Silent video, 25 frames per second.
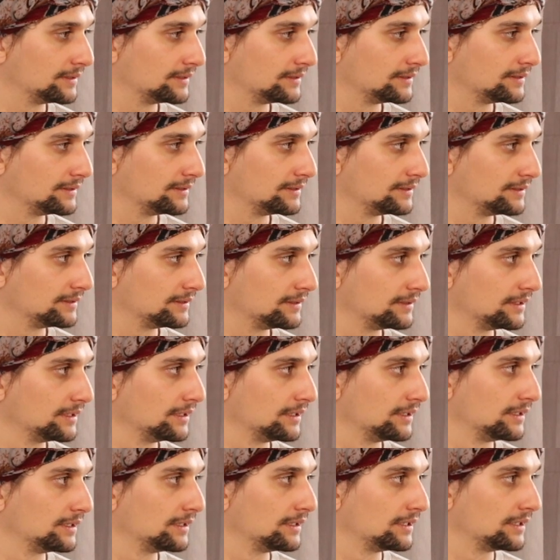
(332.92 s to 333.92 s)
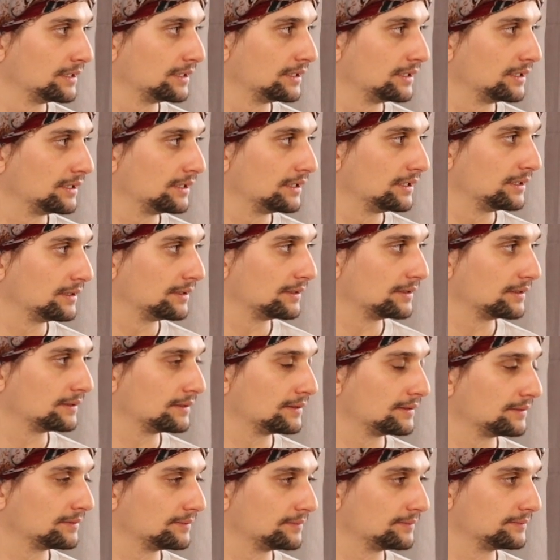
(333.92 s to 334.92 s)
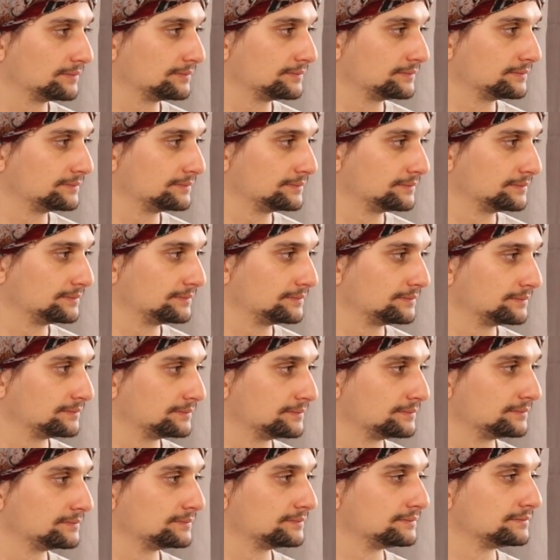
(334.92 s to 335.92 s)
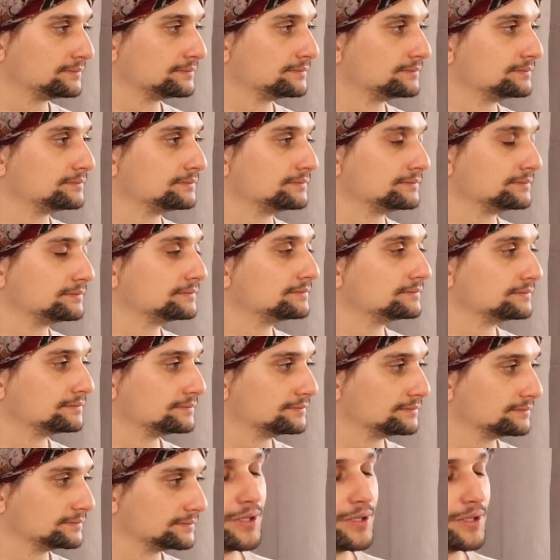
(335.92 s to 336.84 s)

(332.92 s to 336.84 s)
The person shown says nothing.